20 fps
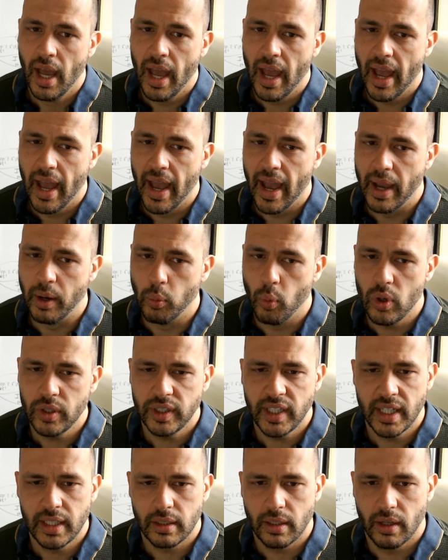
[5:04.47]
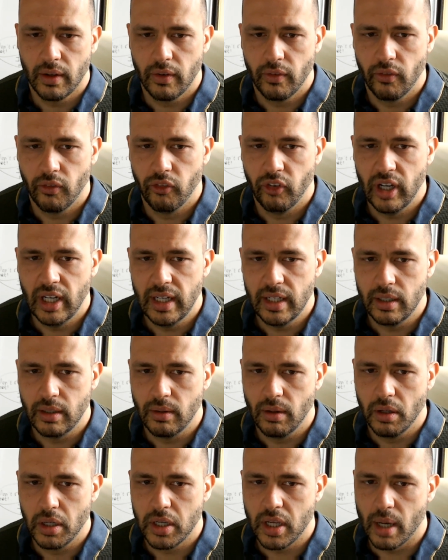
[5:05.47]
And what that really
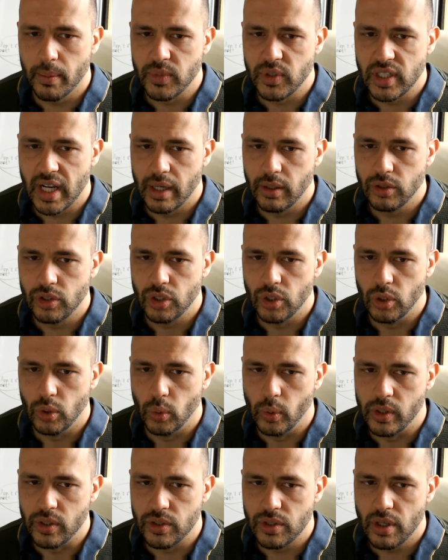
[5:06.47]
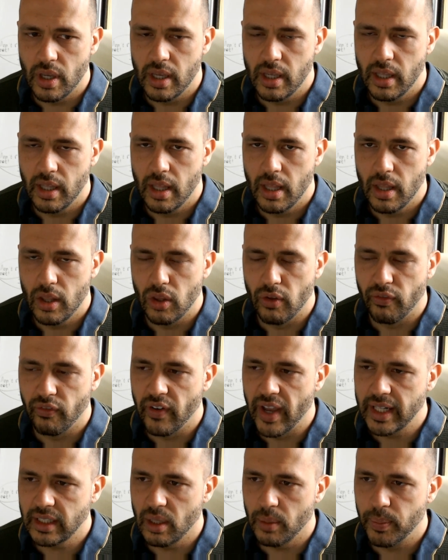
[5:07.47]
comes down to was the
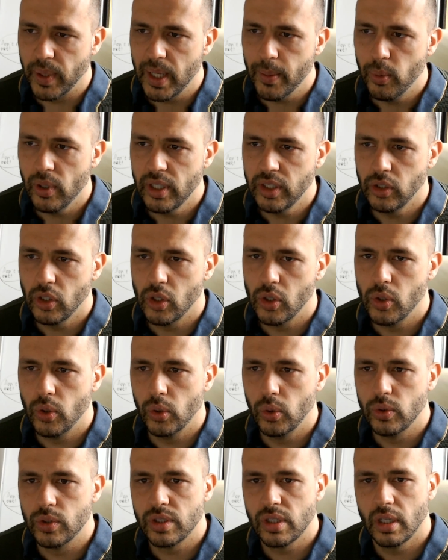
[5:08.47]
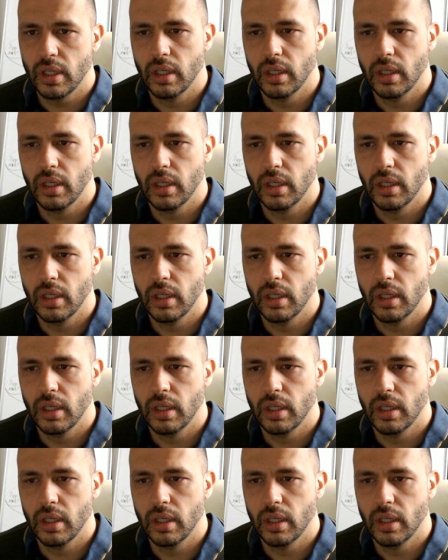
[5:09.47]
fact that people in those